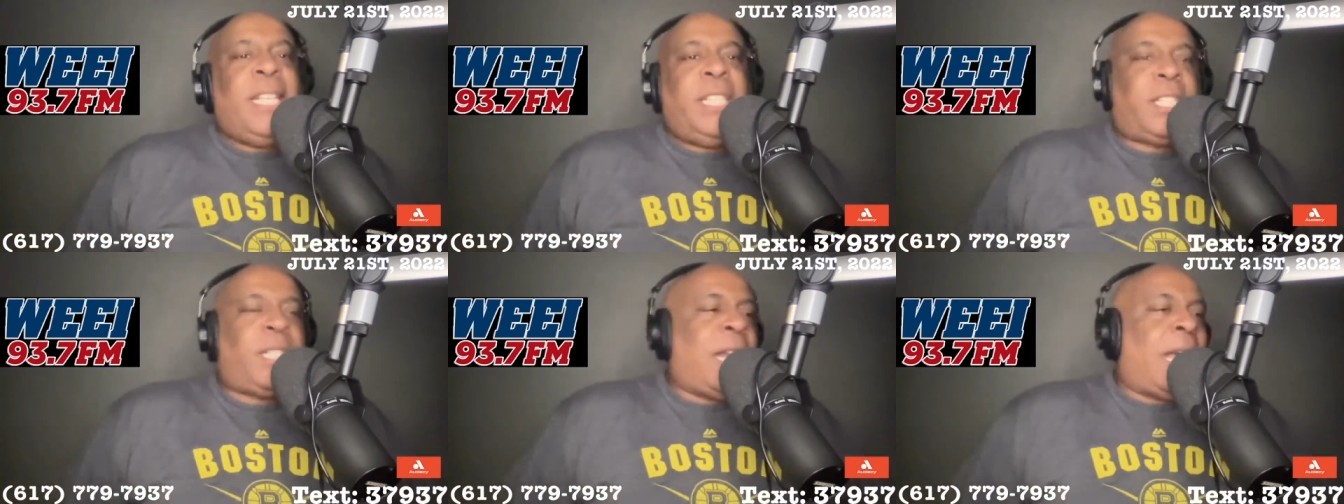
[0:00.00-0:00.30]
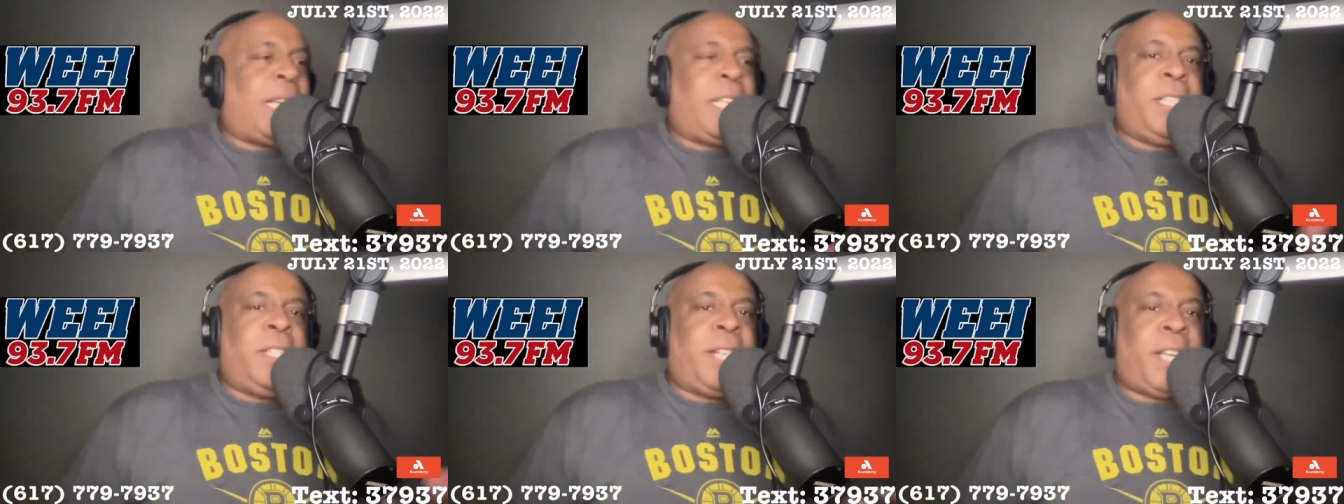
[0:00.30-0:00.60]
He's
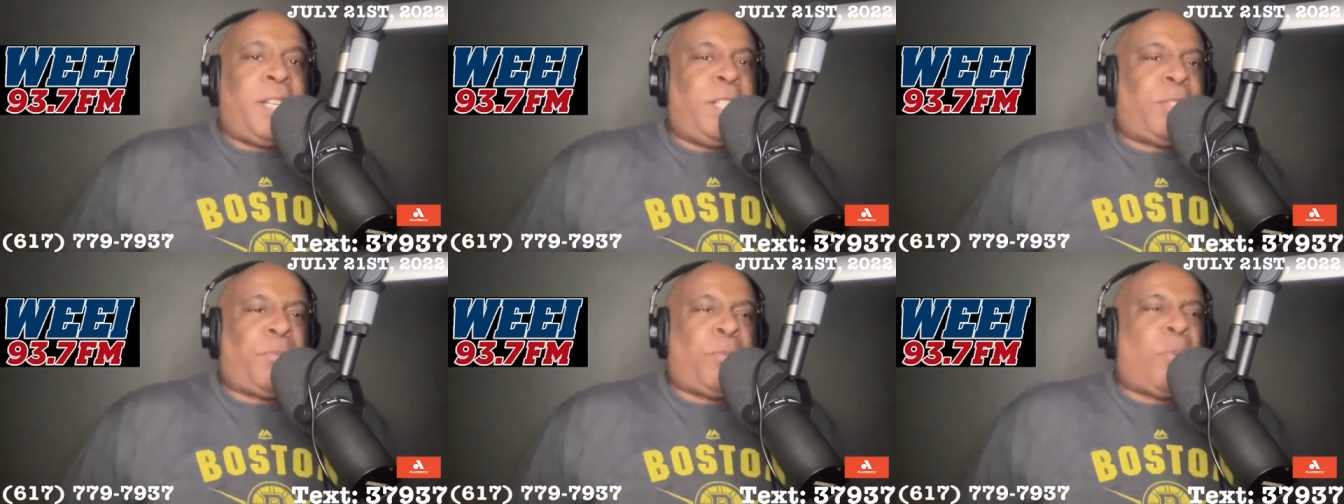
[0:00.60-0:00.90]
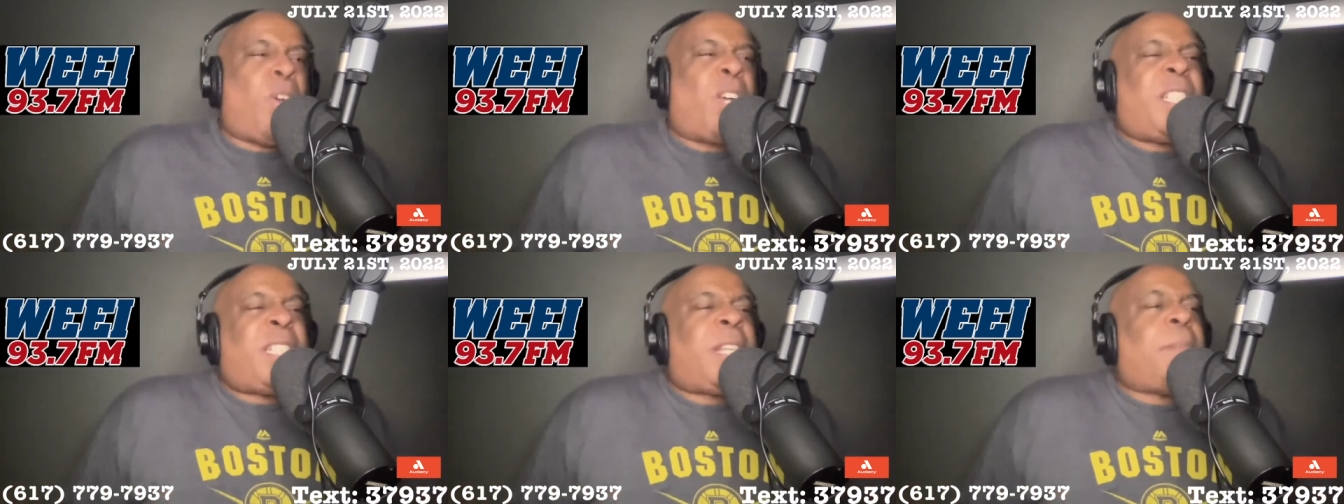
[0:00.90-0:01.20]
not going to tell you it's
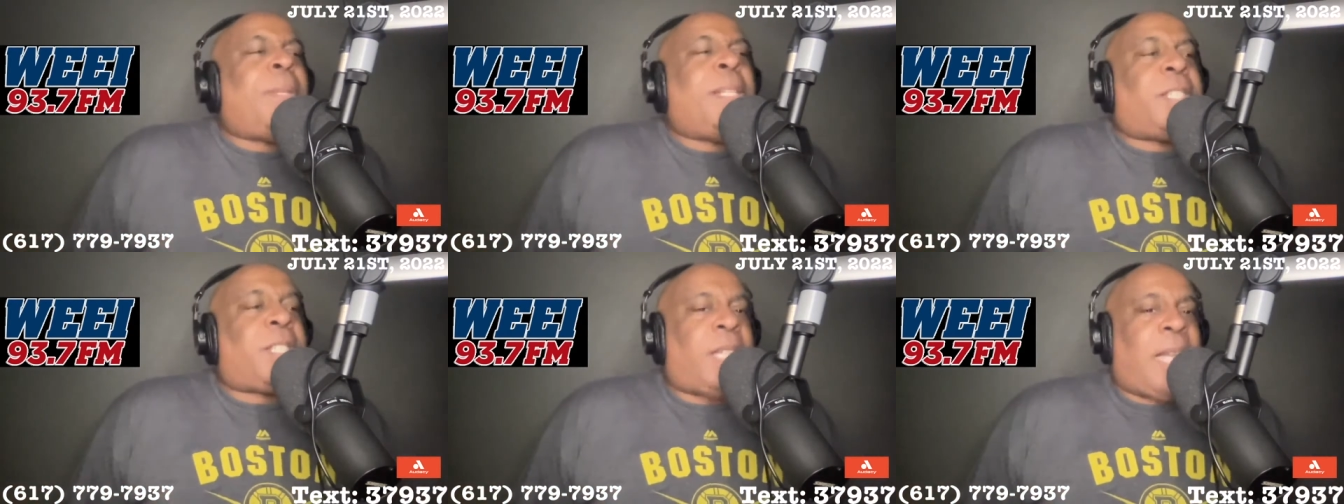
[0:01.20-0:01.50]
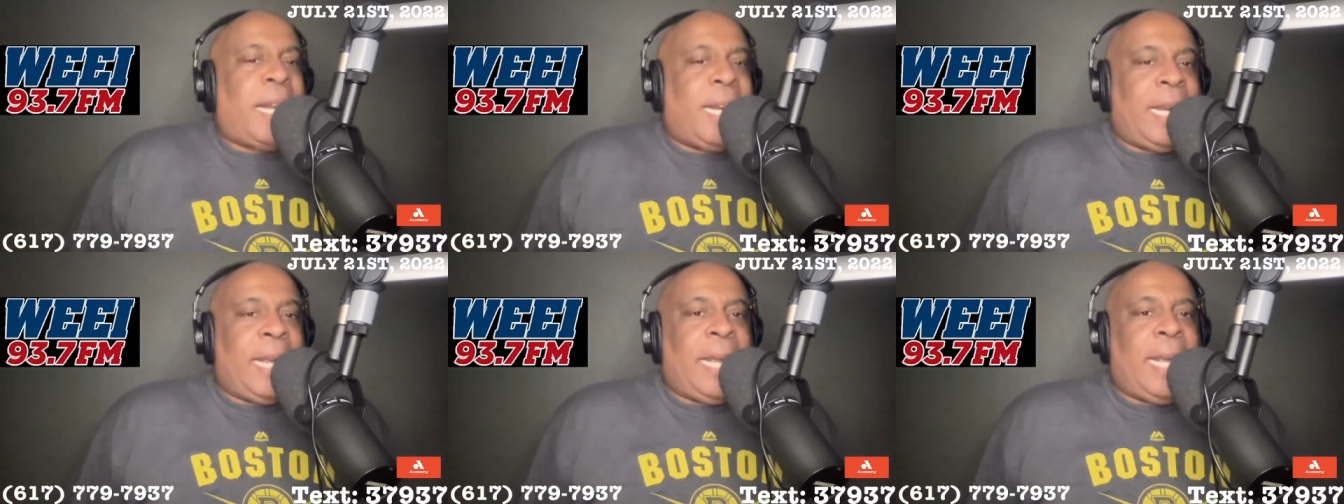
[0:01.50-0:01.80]
wrong. It's going to be a
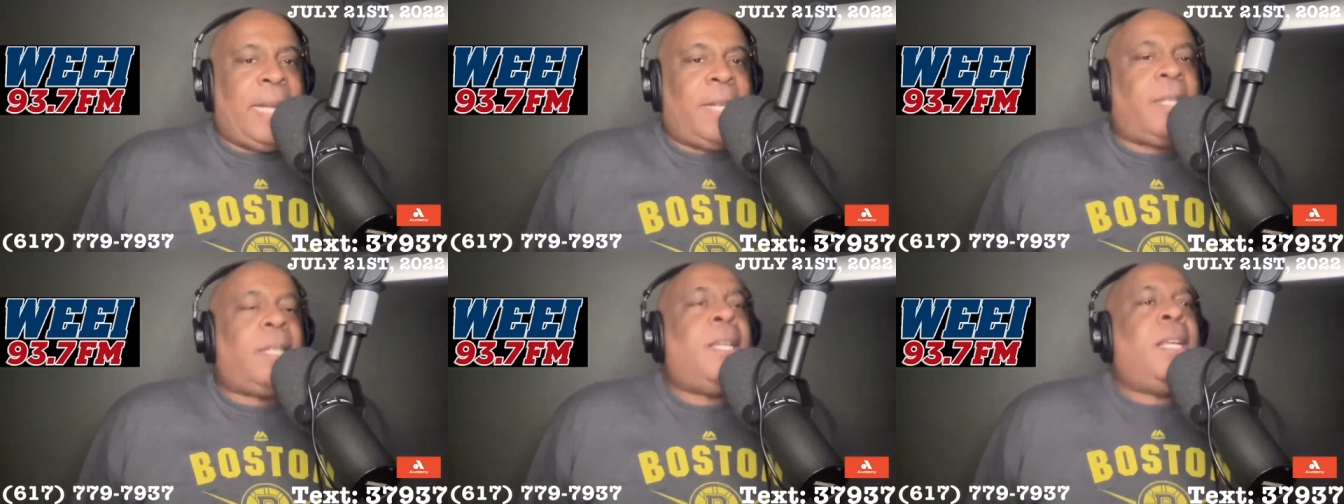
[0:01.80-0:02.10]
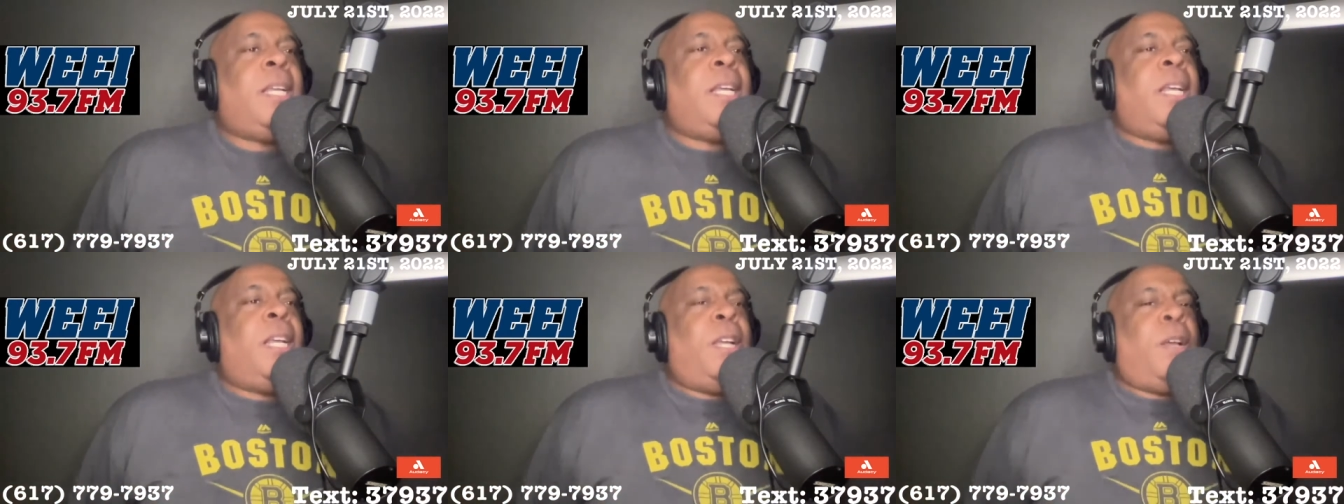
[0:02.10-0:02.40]
sleight of hand.
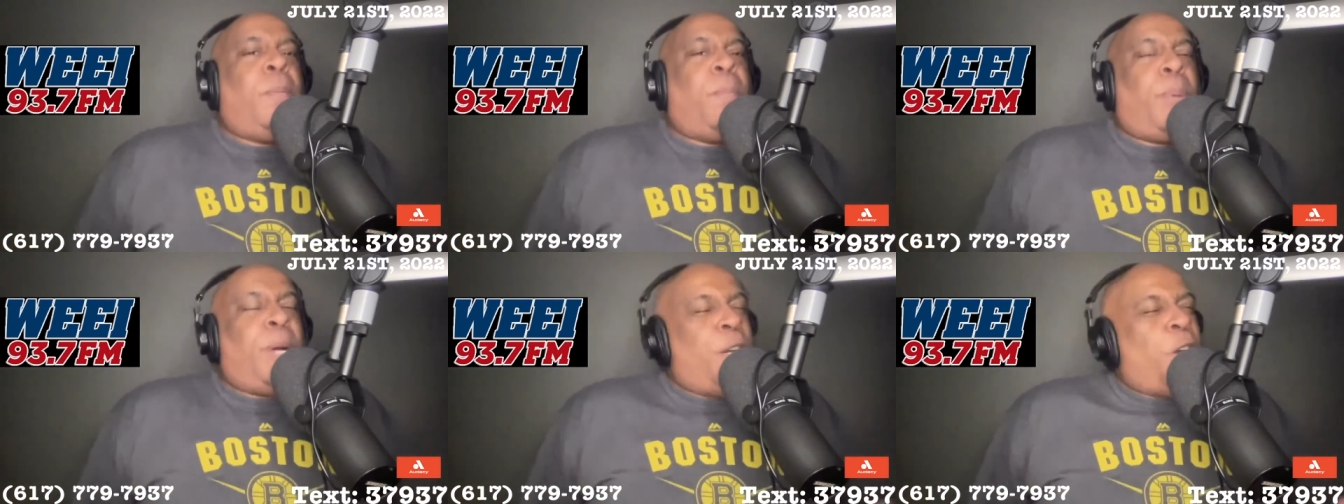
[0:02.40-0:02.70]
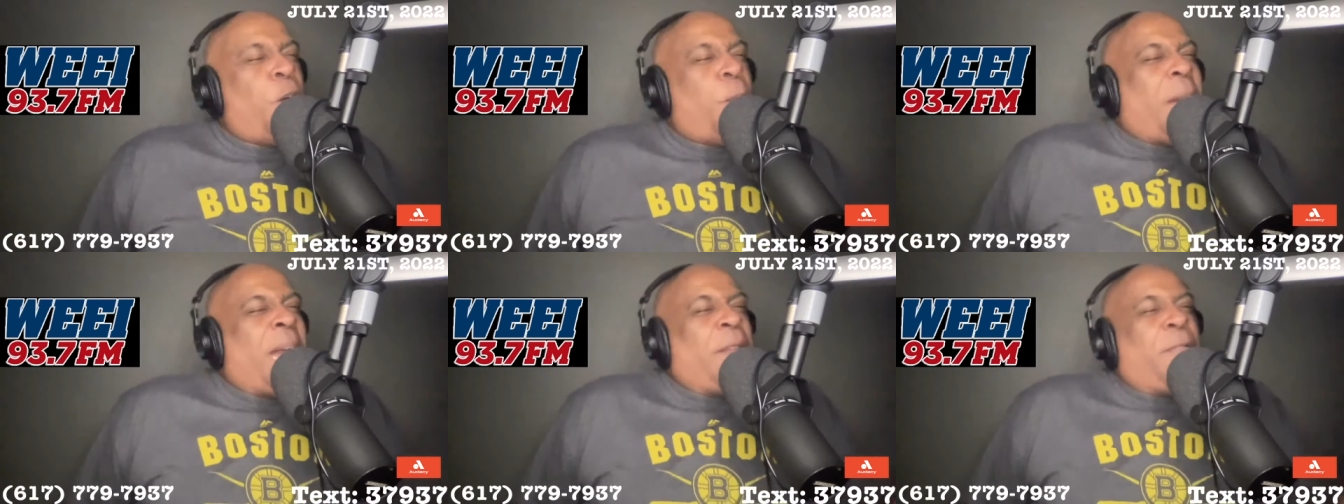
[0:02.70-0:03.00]
But
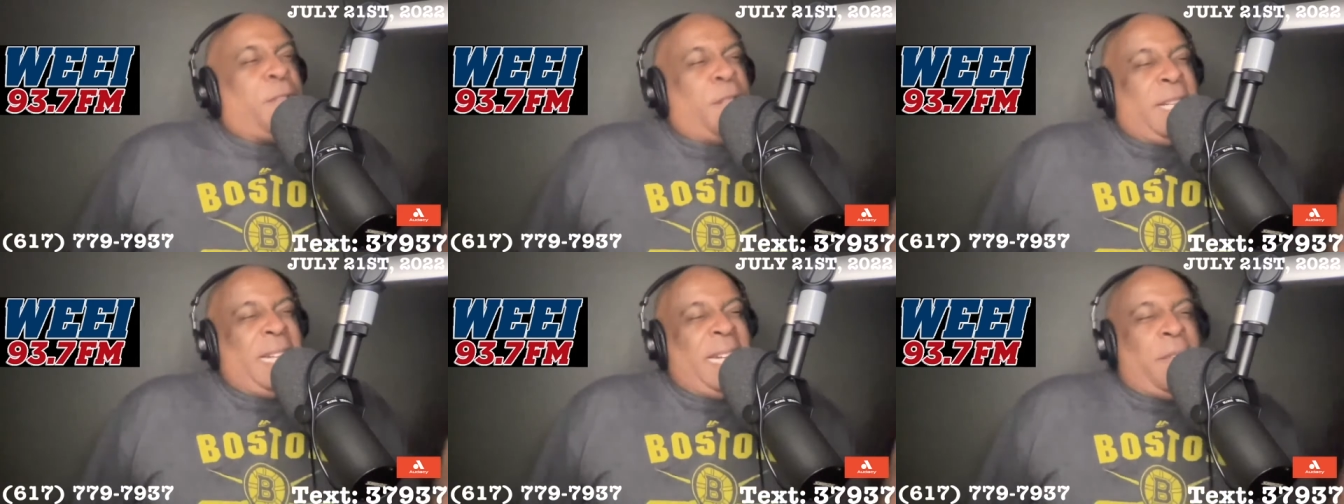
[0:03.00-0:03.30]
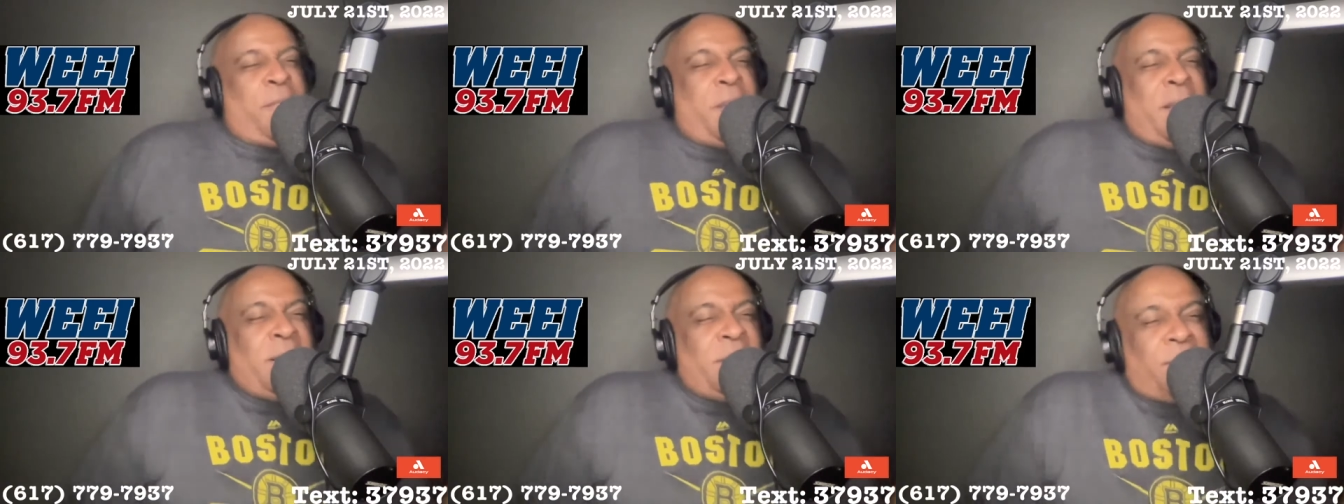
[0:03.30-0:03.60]
nobody for the
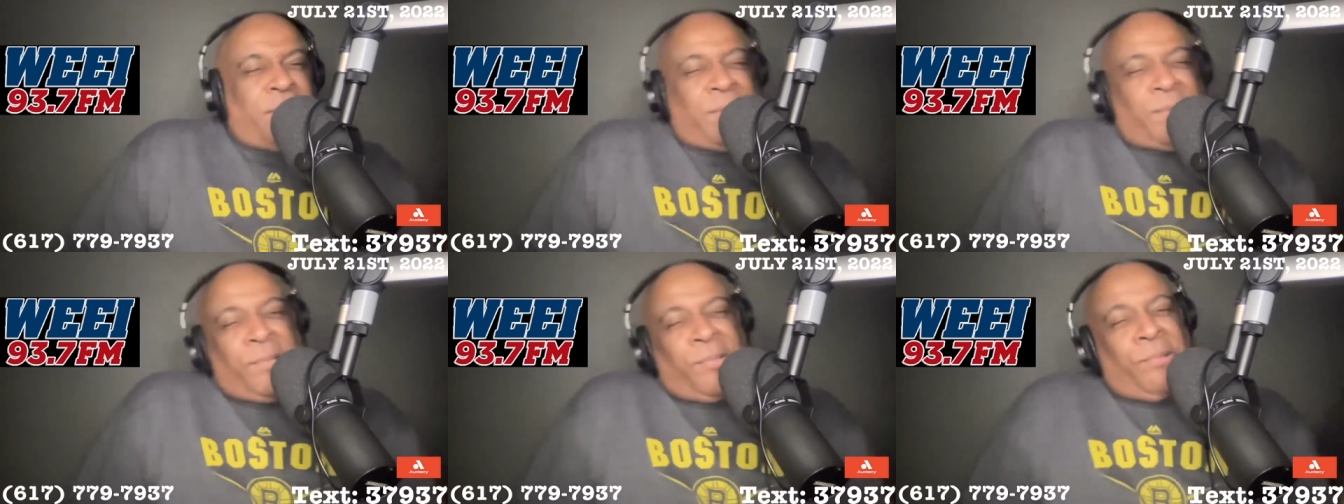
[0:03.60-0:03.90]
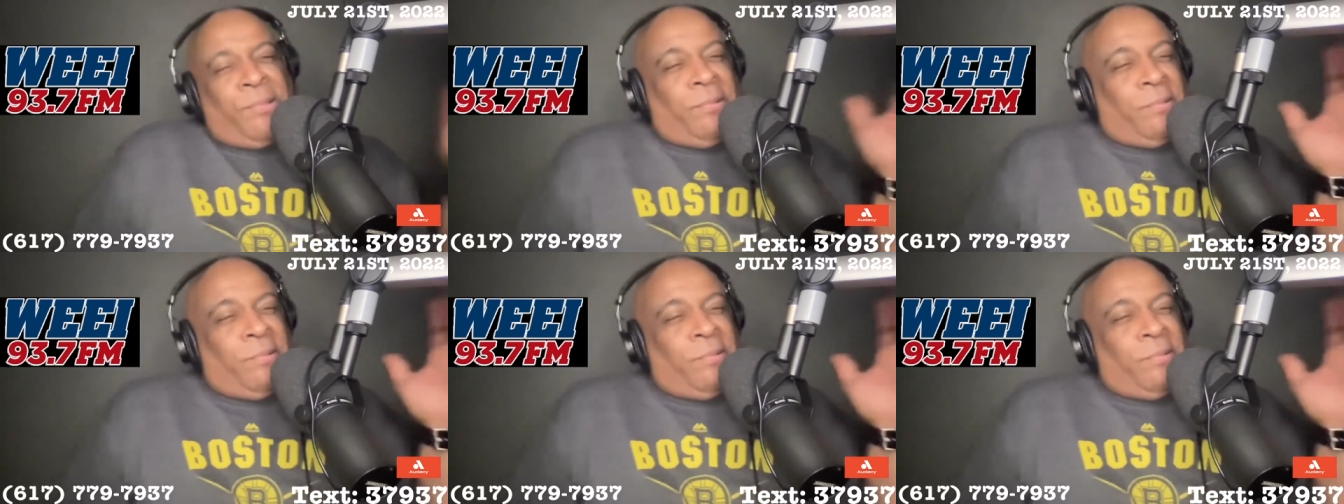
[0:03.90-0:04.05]
defense?